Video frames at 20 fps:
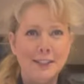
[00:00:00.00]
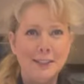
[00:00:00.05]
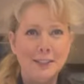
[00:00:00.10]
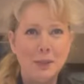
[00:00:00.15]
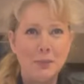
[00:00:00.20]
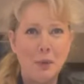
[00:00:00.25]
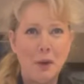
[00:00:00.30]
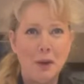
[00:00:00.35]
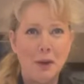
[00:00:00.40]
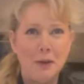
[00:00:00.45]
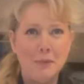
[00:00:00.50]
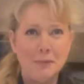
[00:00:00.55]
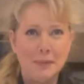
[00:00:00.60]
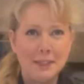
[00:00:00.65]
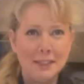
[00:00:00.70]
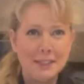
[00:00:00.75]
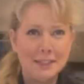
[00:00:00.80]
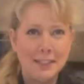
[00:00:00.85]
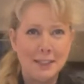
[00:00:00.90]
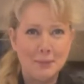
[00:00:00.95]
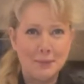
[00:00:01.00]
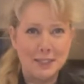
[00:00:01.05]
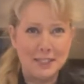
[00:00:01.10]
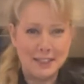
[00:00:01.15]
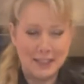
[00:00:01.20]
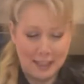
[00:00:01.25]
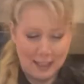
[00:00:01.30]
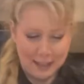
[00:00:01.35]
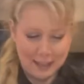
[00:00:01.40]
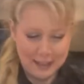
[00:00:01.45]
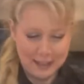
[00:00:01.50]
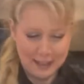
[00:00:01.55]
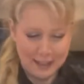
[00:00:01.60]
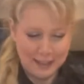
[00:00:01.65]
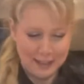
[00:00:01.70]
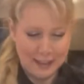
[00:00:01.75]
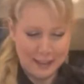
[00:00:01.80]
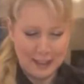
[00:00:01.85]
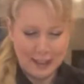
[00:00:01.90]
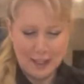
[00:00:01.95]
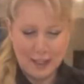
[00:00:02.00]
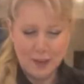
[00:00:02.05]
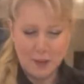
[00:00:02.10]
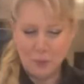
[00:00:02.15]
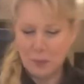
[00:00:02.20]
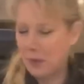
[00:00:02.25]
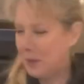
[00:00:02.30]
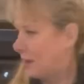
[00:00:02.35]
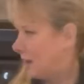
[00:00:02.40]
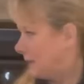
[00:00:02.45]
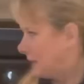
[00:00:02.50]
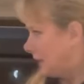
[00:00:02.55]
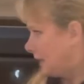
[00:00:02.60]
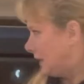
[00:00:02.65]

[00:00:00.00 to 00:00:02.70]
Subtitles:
department upstairs in the one I go